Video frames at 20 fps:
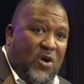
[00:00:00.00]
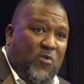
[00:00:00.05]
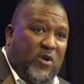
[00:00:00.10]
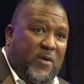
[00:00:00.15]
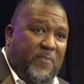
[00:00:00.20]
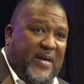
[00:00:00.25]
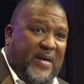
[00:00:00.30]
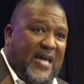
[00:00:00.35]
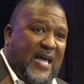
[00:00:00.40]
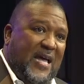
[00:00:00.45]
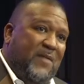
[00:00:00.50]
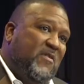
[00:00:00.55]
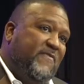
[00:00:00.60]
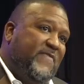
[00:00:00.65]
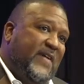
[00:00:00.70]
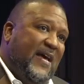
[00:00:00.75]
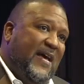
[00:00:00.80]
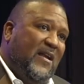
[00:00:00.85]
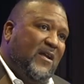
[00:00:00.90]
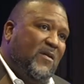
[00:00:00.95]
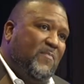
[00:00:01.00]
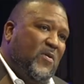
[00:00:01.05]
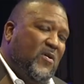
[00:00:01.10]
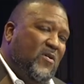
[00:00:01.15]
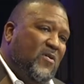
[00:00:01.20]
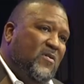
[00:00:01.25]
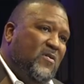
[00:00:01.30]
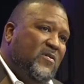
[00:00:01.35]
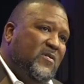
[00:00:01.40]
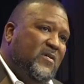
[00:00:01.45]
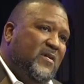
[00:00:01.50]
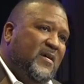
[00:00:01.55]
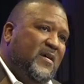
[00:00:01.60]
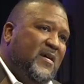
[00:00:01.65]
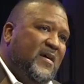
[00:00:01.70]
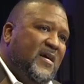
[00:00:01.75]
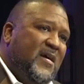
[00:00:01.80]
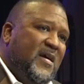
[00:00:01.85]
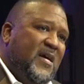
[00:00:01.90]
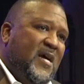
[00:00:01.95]
when it became available.
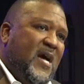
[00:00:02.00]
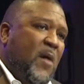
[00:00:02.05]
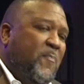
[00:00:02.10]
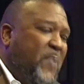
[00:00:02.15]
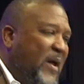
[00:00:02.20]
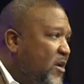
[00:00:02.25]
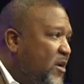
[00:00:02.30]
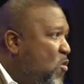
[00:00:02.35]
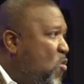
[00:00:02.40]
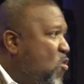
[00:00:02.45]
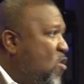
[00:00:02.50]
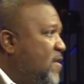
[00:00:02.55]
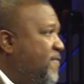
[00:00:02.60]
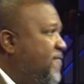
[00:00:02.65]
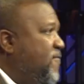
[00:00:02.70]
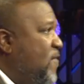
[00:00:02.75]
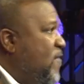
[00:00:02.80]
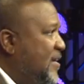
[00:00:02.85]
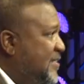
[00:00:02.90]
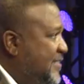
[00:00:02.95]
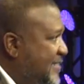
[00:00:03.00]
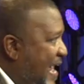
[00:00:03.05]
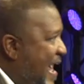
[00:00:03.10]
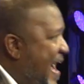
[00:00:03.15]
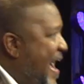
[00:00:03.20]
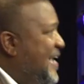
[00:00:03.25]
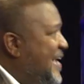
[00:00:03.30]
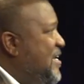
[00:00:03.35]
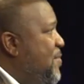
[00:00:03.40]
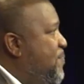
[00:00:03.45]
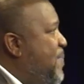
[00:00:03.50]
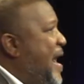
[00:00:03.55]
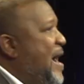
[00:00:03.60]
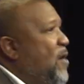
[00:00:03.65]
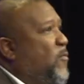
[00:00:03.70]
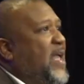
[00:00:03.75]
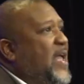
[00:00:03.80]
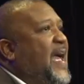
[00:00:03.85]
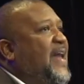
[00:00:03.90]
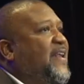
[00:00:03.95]
But in order for us to occupy it, we